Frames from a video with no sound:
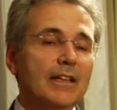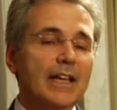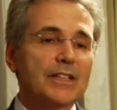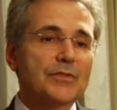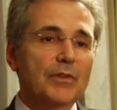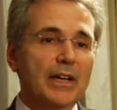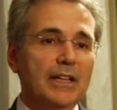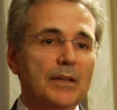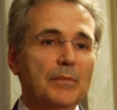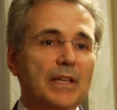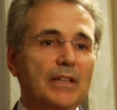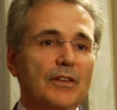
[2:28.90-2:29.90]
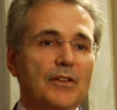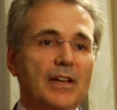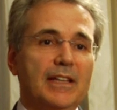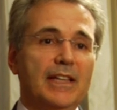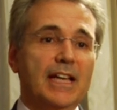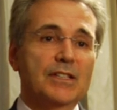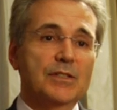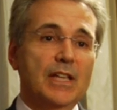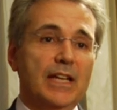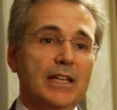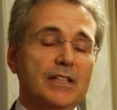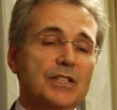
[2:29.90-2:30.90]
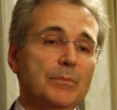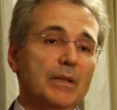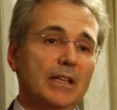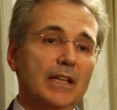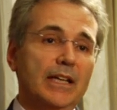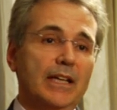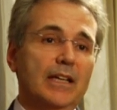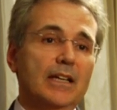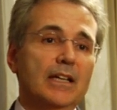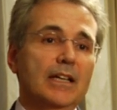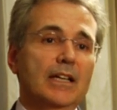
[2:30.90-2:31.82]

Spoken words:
That's right. I mean, that's that intimate link.